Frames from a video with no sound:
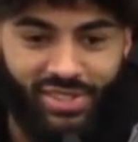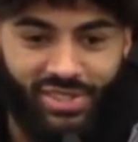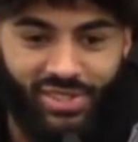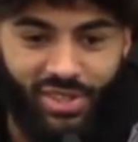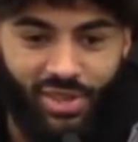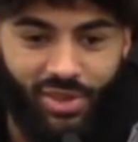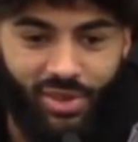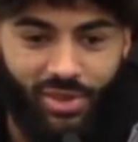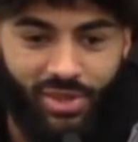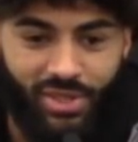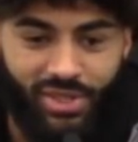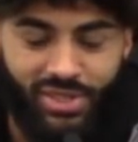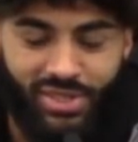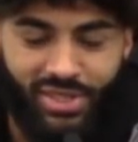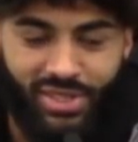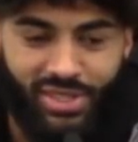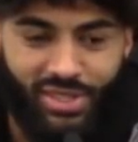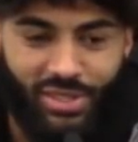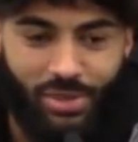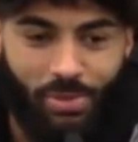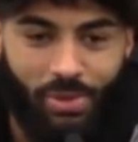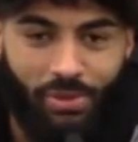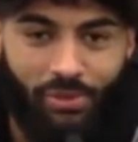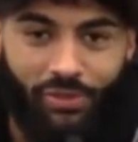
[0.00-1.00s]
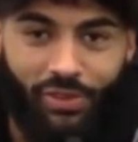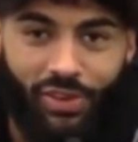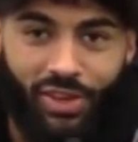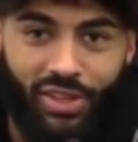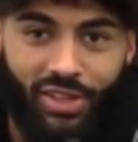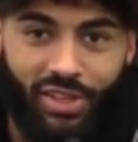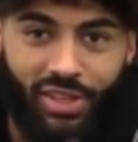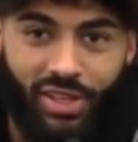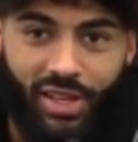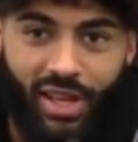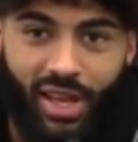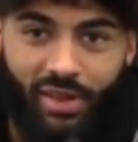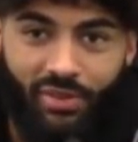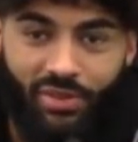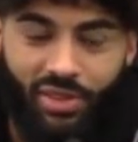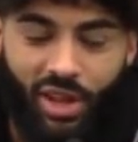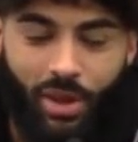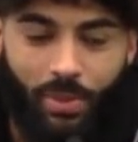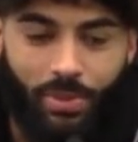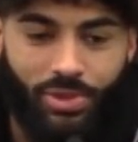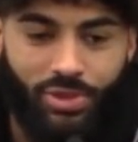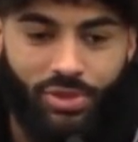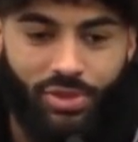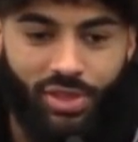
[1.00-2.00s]
so it's going to be fun to have the
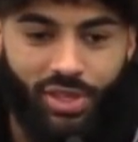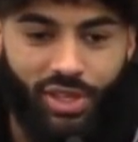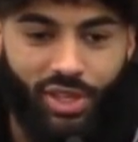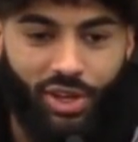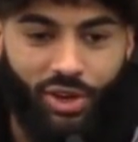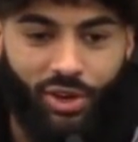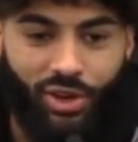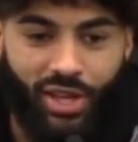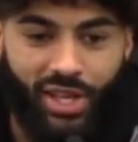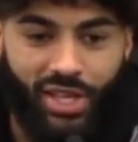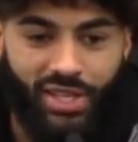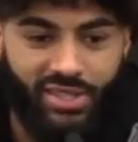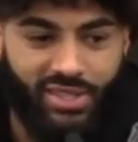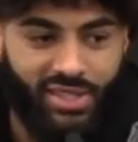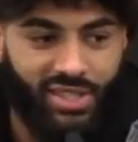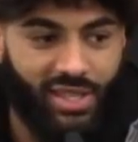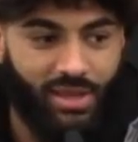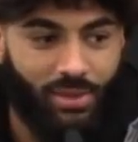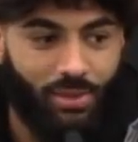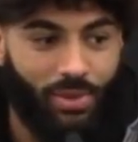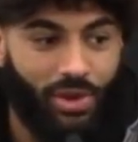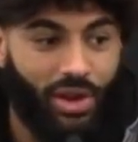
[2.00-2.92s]
opportunity to go against him.